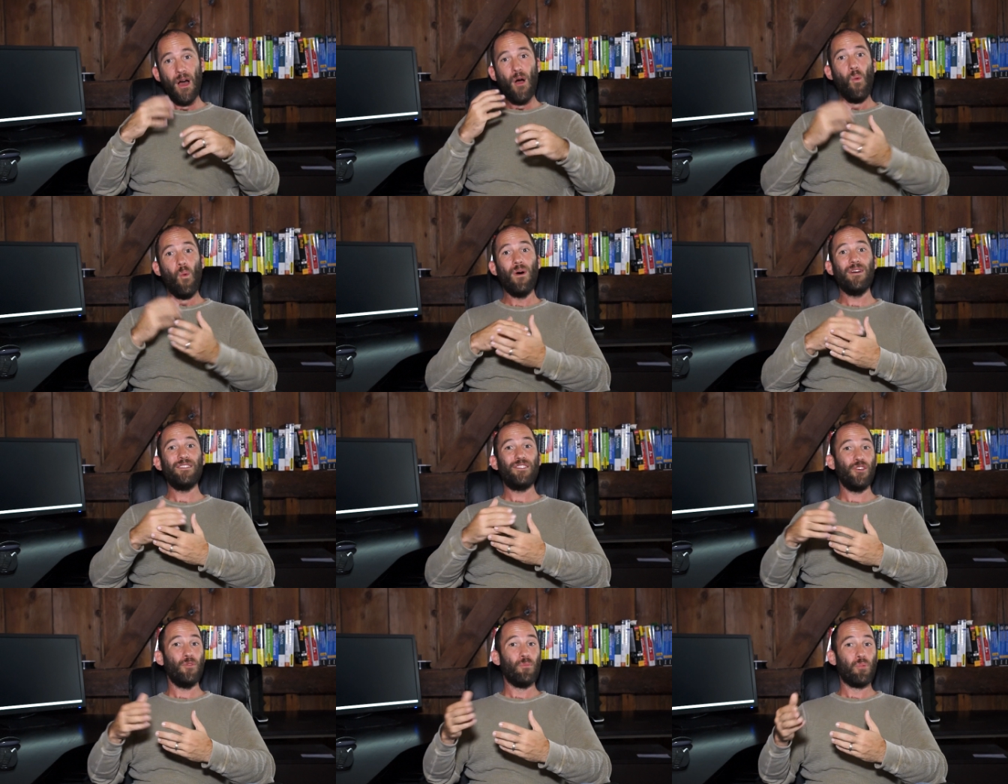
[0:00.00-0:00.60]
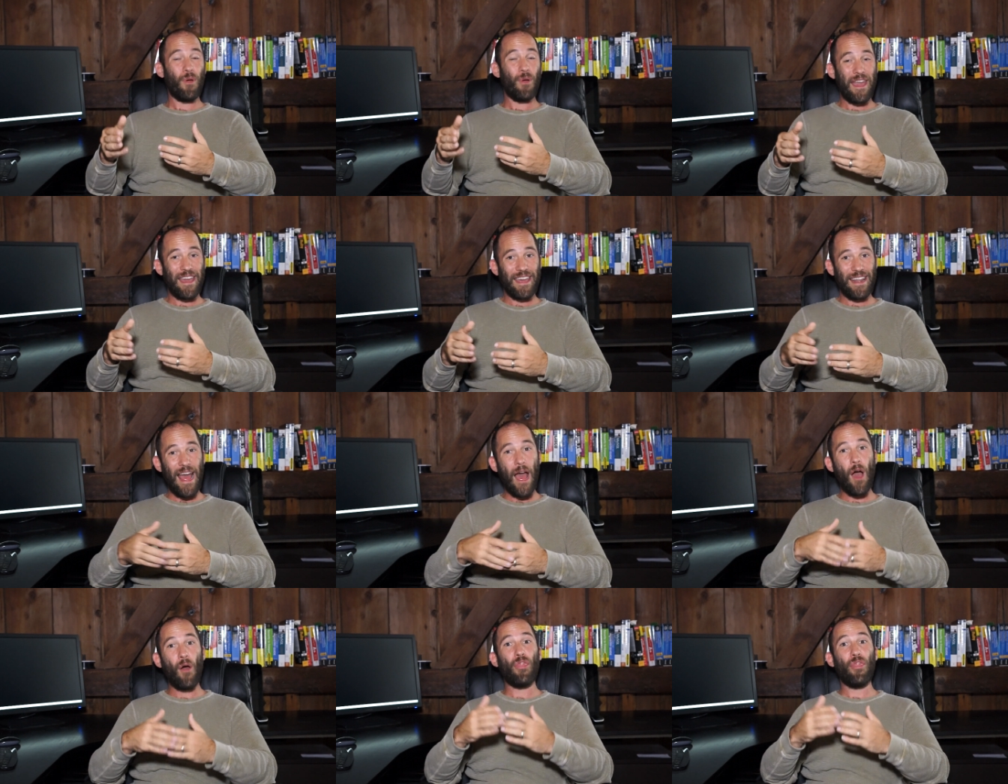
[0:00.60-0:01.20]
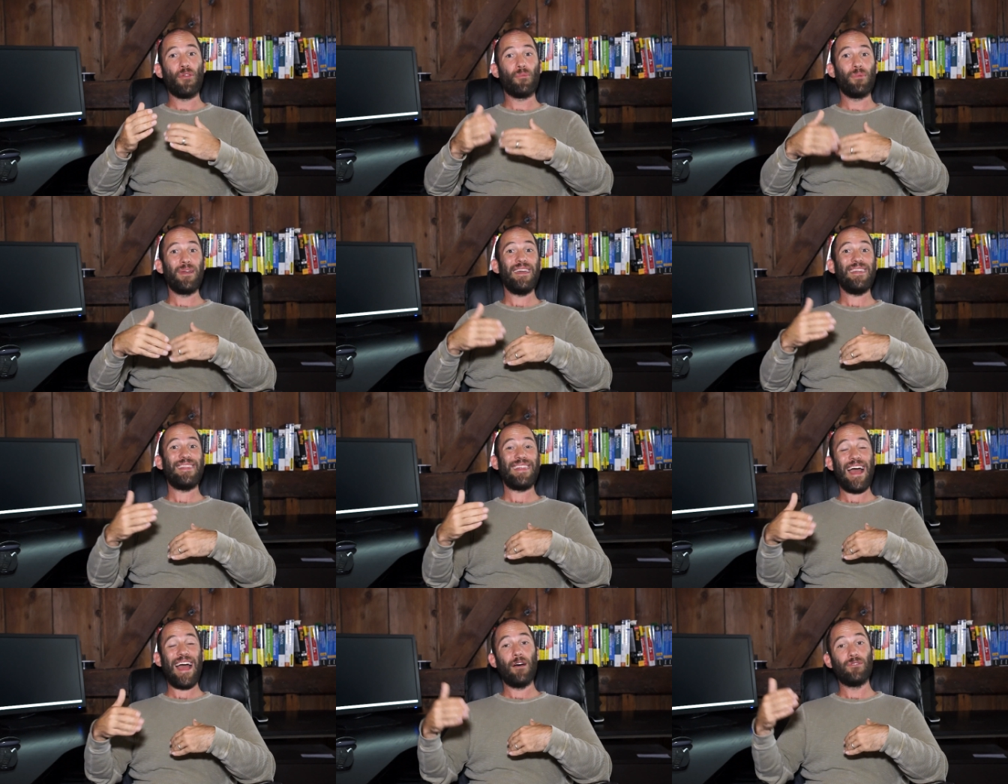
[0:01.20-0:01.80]
once you break it out,
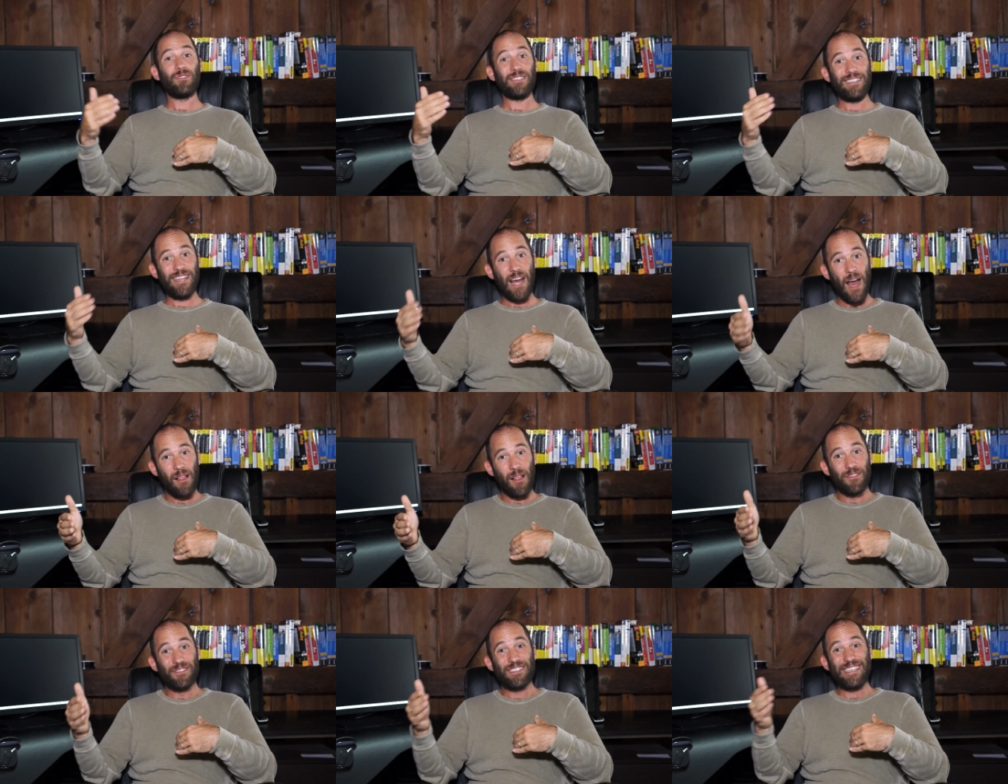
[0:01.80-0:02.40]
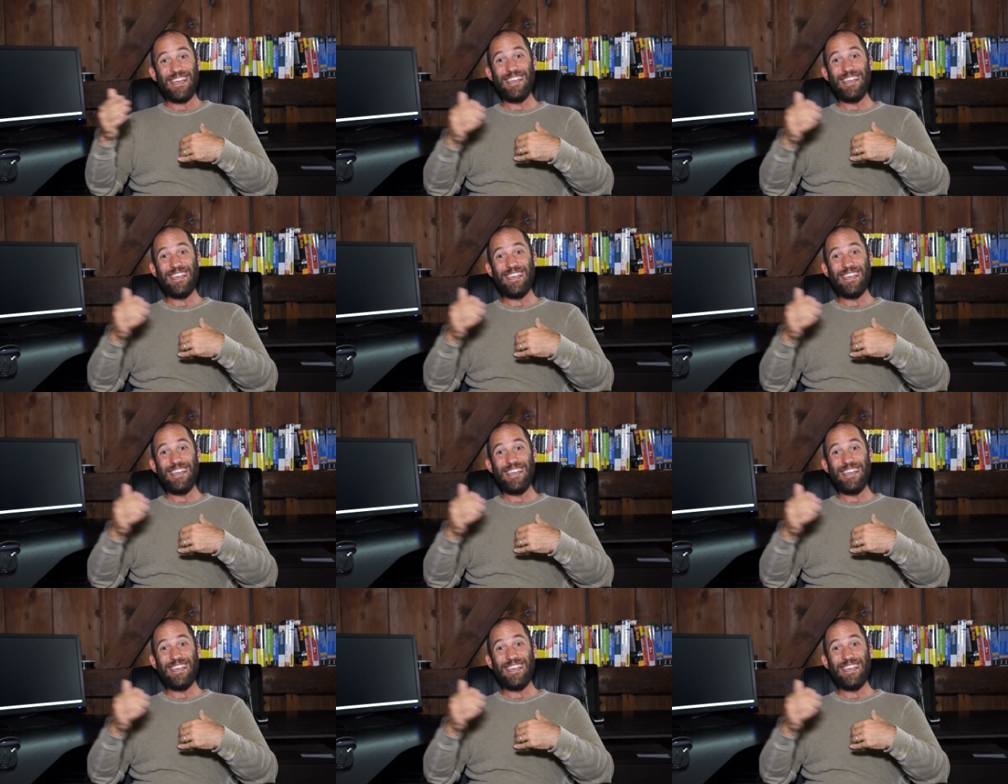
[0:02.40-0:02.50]
$3,000